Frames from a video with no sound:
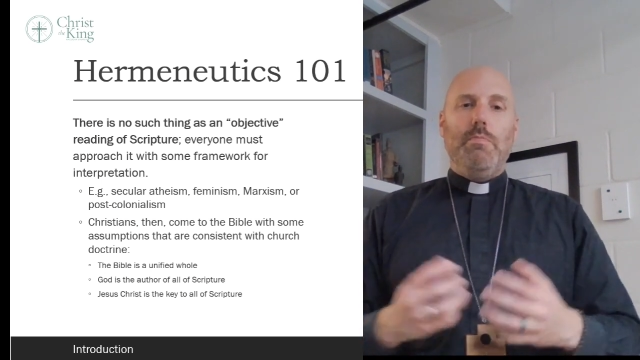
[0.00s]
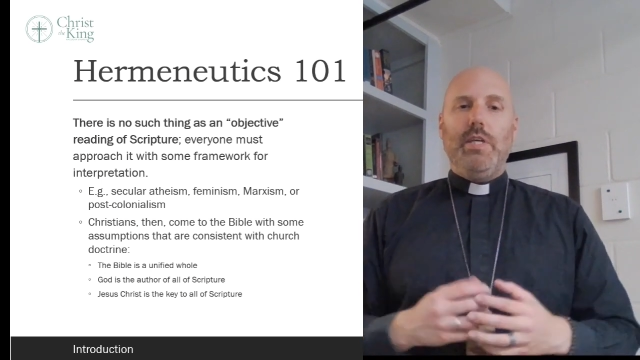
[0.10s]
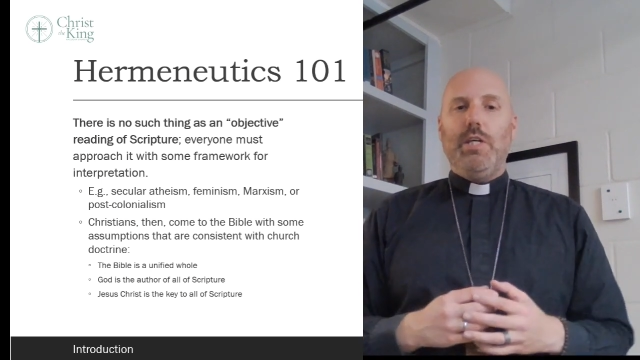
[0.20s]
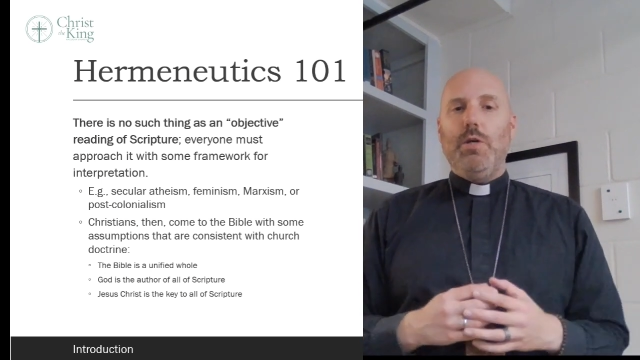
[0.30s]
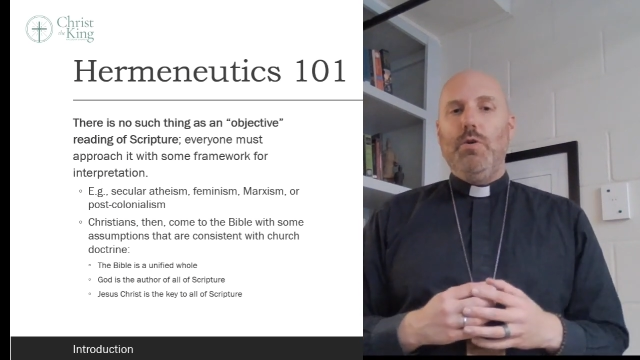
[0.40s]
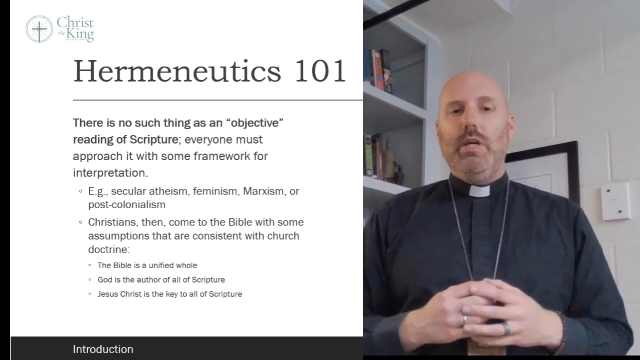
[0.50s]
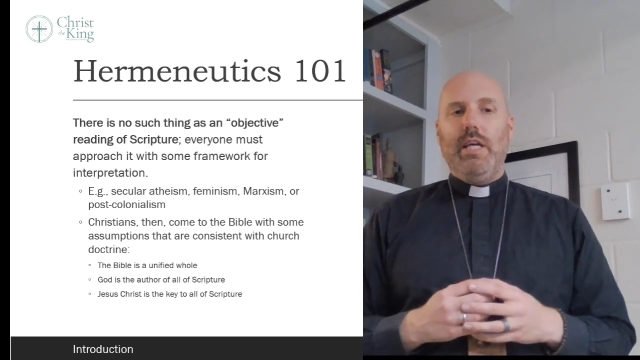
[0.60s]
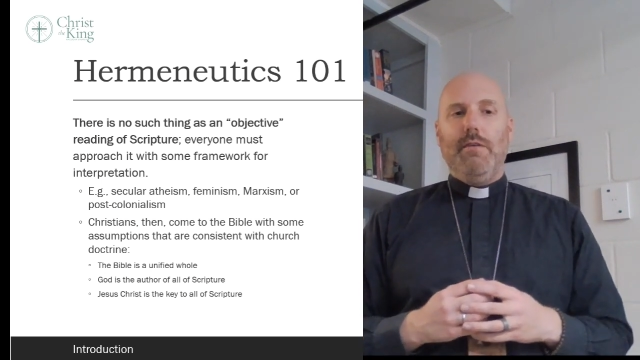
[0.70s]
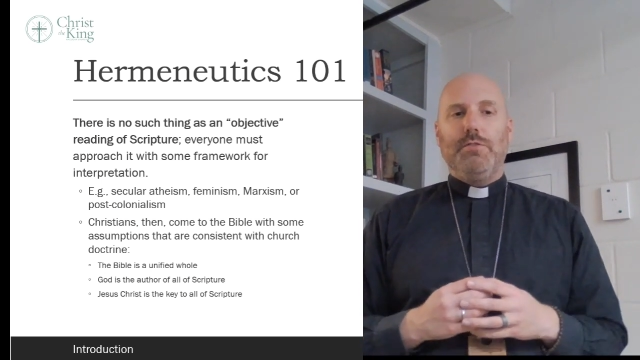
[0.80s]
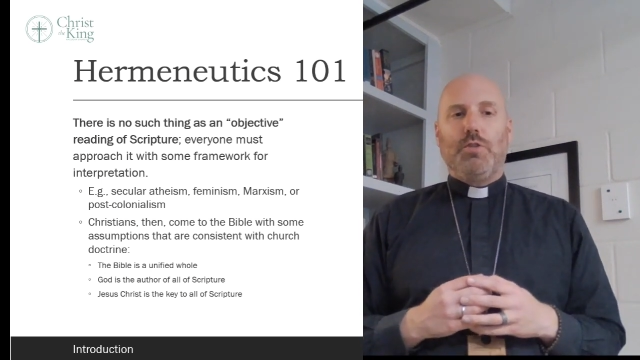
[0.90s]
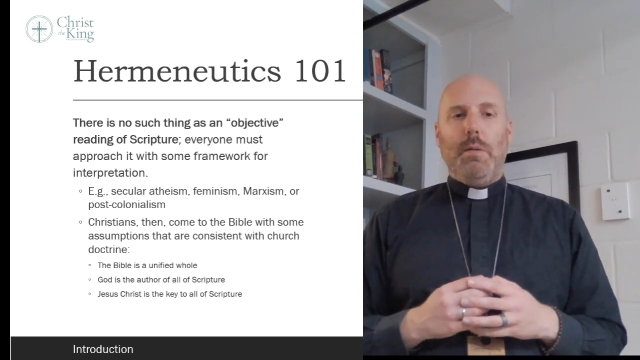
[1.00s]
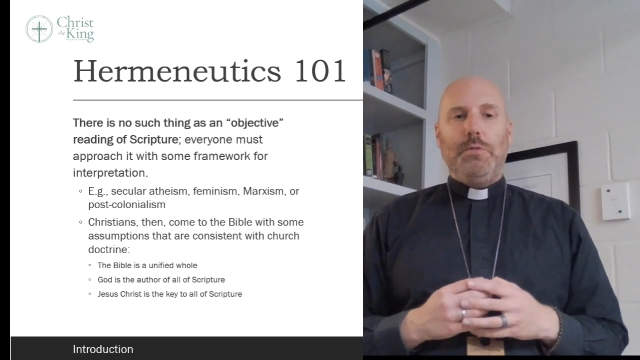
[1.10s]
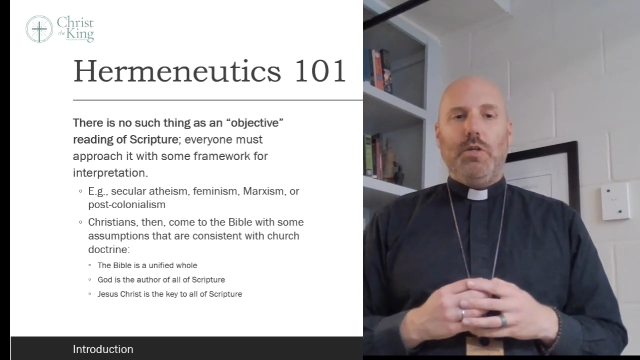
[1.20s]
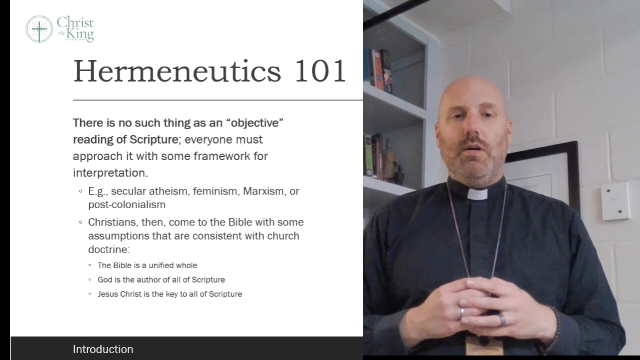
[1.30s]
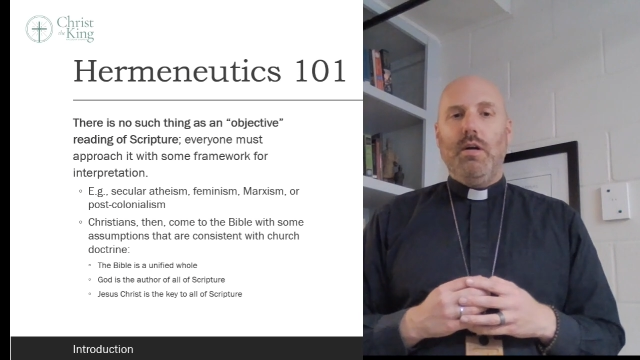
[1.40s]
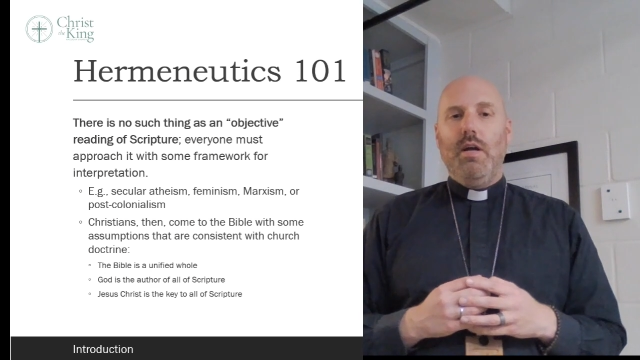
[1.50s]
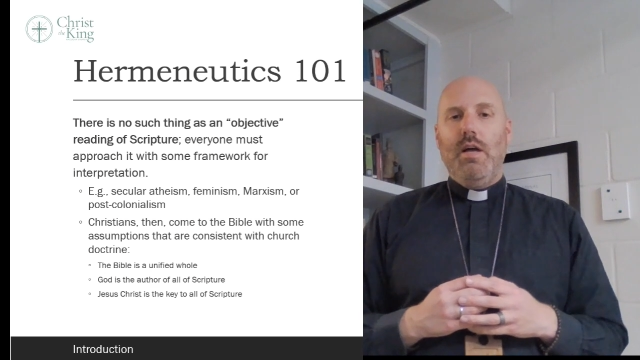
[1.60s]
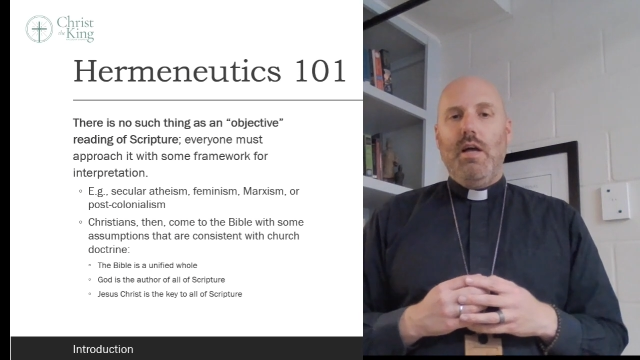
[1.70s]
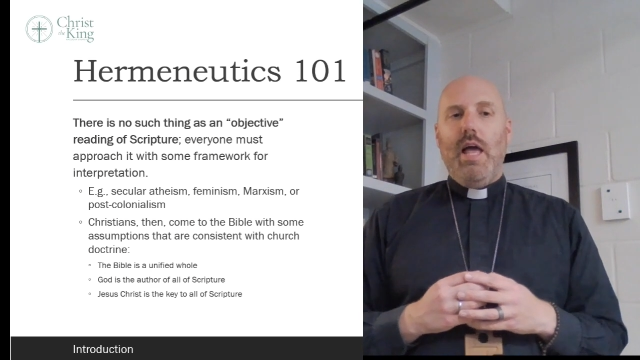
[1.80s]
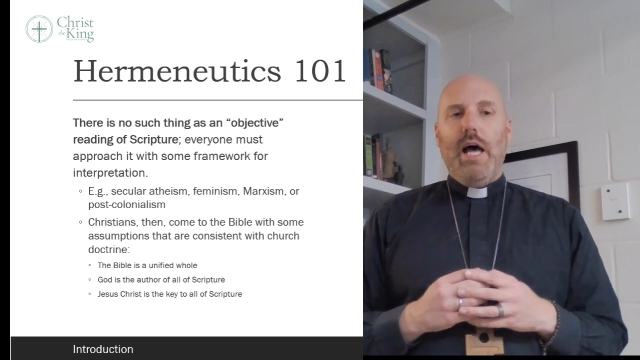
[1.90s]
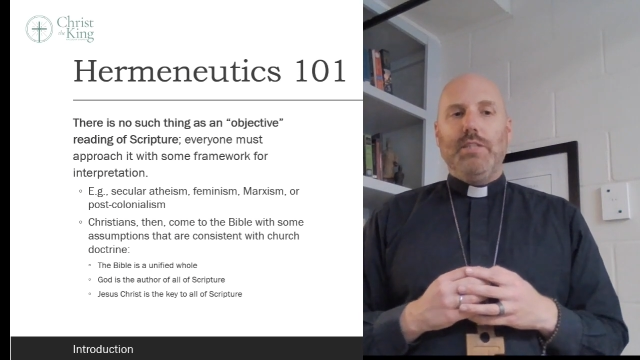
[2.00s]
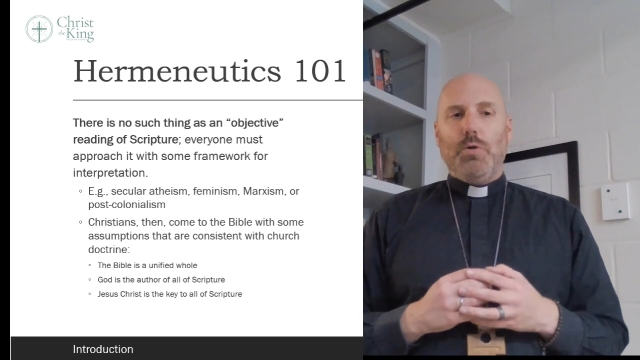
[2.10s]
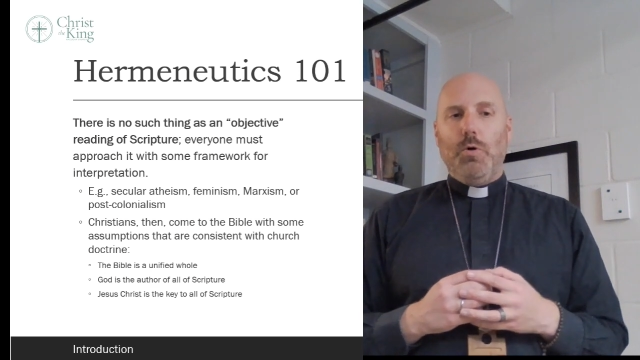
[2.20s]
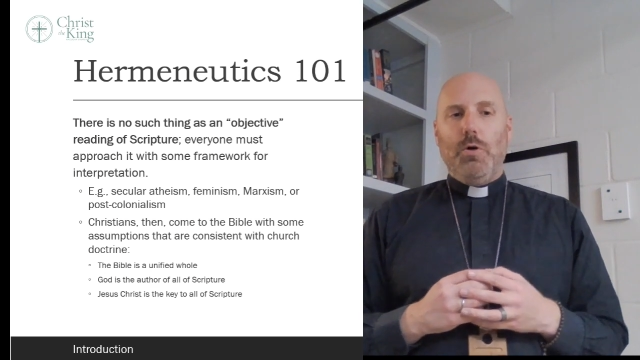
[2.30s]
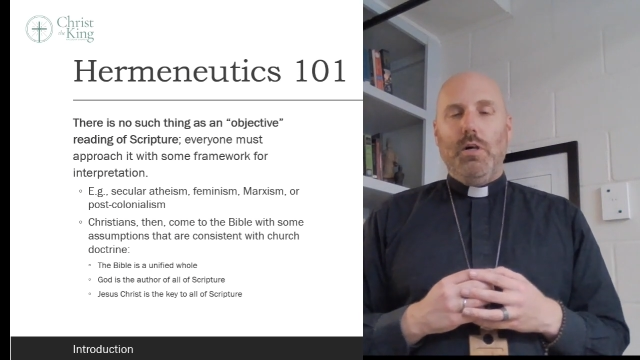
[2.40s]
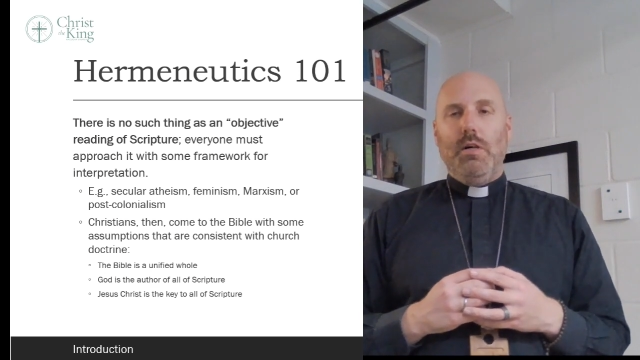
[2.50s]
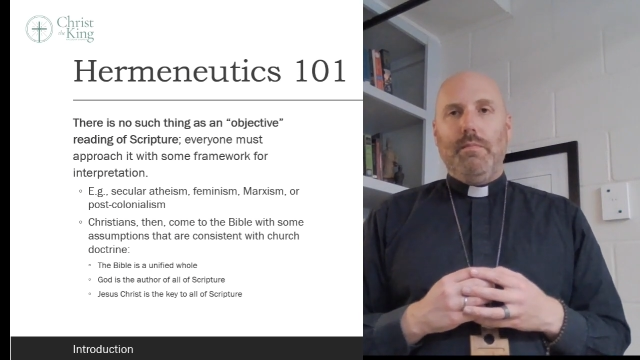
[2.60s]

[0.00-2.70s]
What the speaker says: the unity of Scripture as a whole.